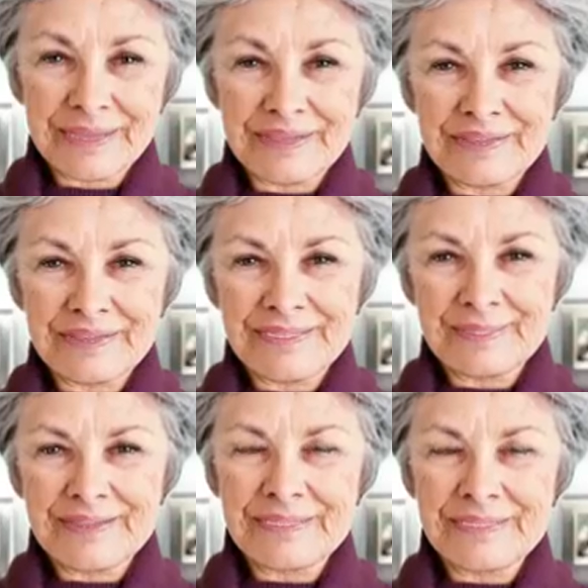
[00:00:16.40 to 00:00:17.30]
World
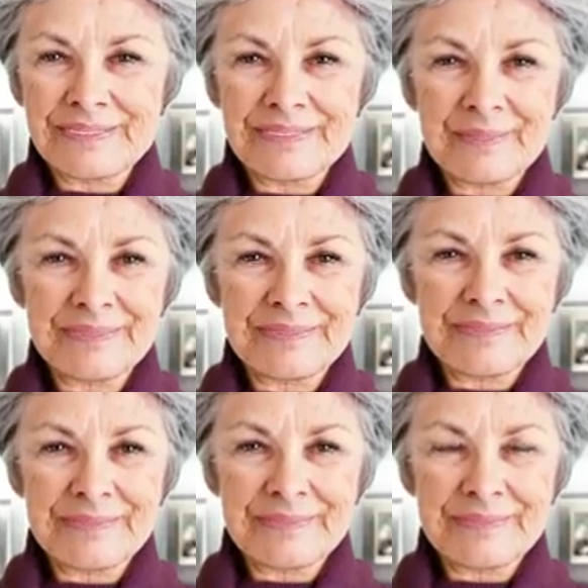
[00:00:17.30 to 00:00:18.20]
Healthcare Institute.
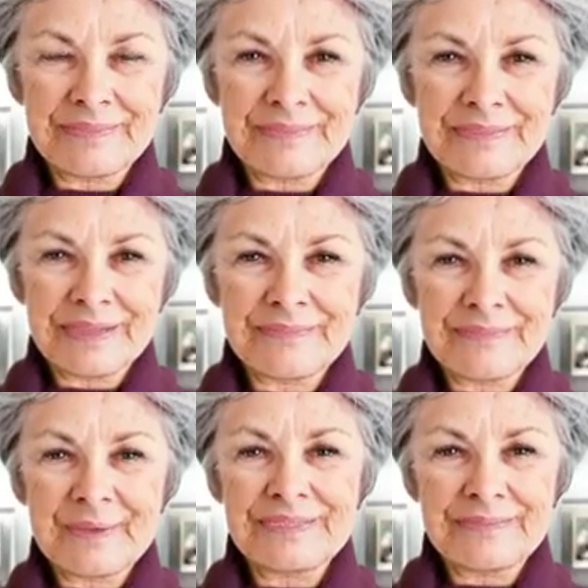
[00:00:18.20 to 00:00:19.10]

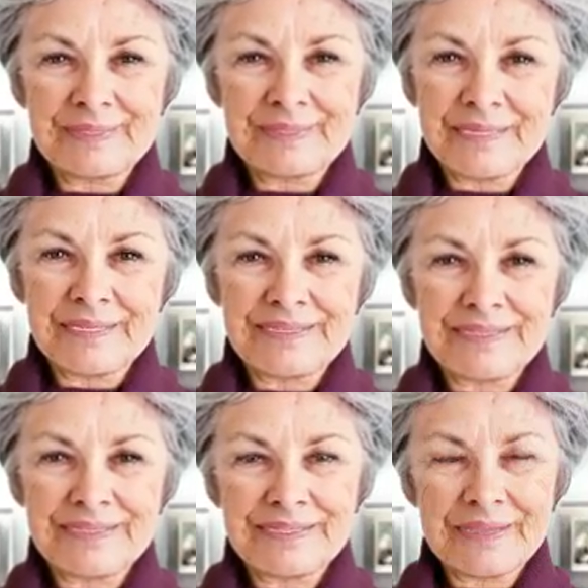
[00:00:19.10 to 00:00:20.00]
Lab notes
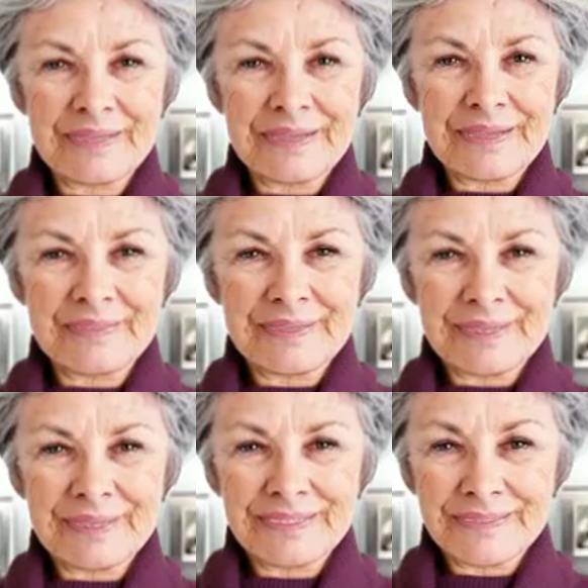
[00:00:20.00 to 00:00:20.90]
pregnancy stages
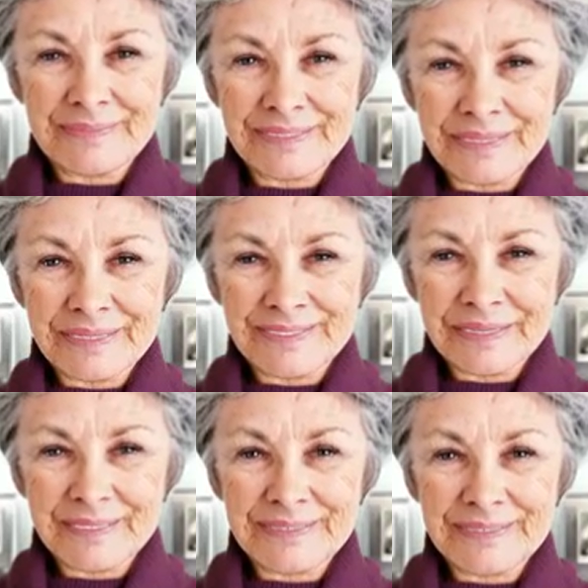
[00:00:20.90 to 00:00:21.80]
first,
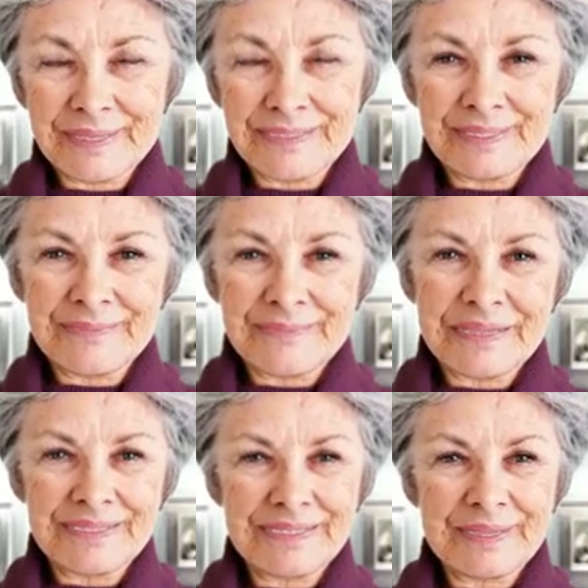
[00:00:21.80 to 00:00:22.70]
second and third
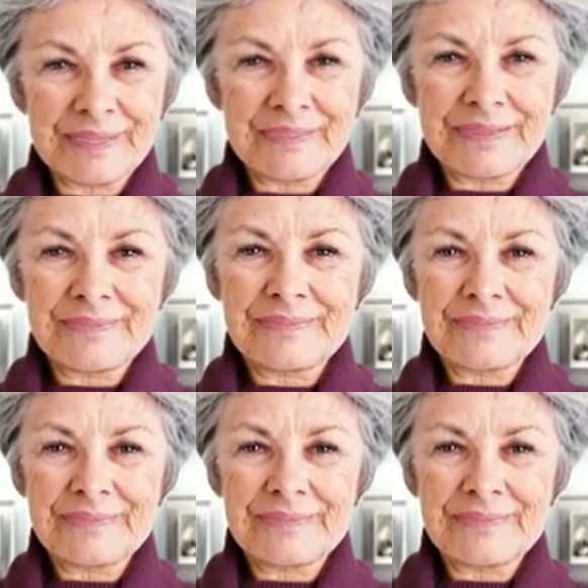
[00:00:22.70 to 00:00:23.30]
trimesters.